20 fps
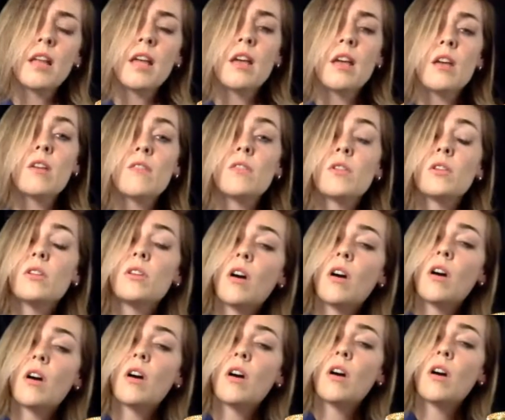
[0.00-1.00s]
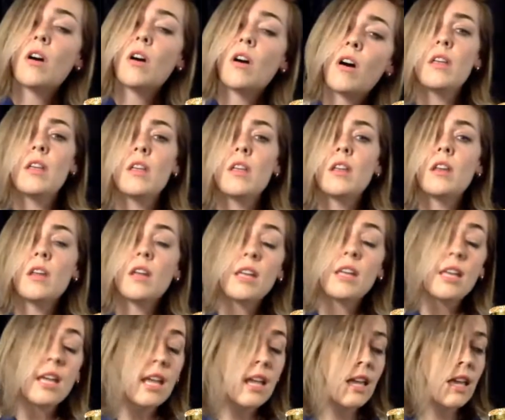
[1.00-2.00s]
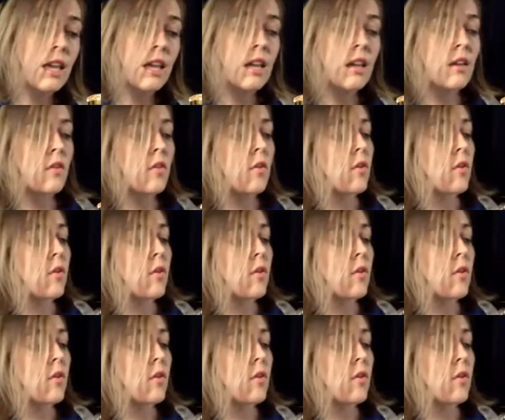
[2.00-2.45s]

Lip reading: never dawn again,